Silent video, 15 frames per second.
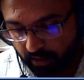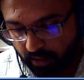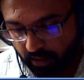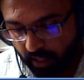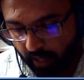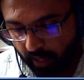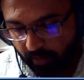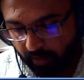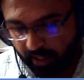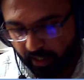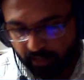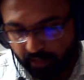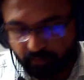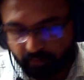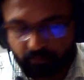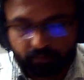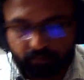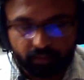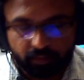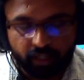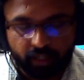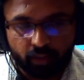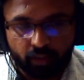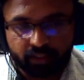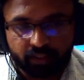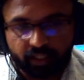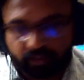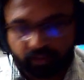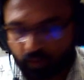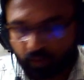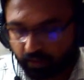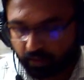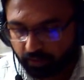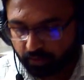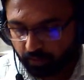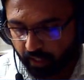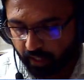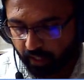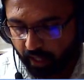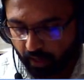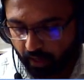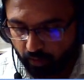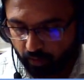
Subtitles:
and whereas liquids and solids you can have